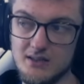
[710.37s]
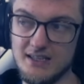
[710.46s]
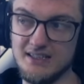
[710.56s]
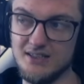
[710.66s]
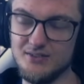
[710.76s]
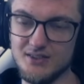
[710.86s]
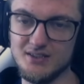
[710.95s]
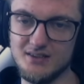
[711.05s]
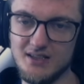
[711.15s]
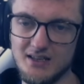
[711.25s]
Like, giving,
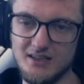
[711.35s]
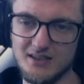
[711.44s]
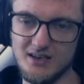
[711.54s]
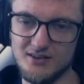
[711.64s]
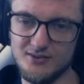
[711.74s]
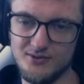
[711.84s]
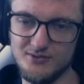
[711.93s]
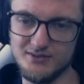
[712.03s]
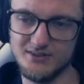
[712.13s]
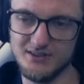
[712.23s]
like, I don't know.
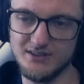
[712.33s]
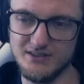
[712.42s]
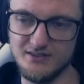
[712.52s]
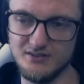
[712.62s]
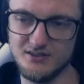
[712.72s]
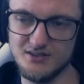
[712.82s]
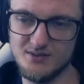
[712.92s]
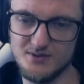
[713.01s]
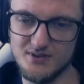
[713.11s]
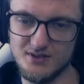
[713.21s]
This
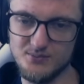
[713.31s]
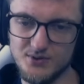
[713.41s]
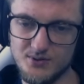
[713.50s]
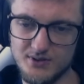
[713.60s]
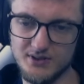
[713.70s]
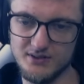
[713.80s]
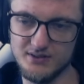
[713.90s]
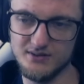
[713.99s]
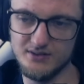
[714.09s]
seems really broken.